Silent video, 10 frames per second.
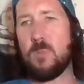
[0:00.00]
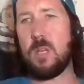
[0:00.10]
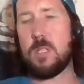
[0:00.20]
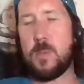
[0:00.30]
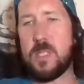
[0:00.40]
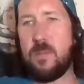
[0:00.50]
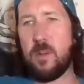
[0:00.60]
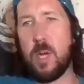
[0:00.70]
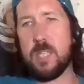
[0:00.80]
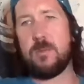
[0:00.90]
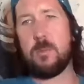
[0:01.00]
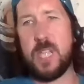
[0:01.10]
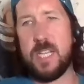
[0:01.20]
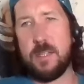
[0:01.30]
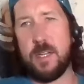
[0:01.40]
specific question from
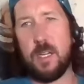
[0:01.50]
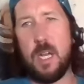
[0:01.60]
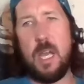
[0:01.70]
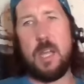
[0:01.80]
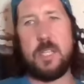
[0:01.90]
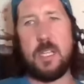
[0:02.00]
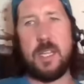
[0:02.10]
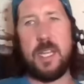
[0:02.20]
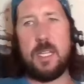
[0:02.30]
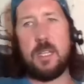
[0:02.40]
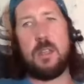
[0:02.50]
Jason here. Do you think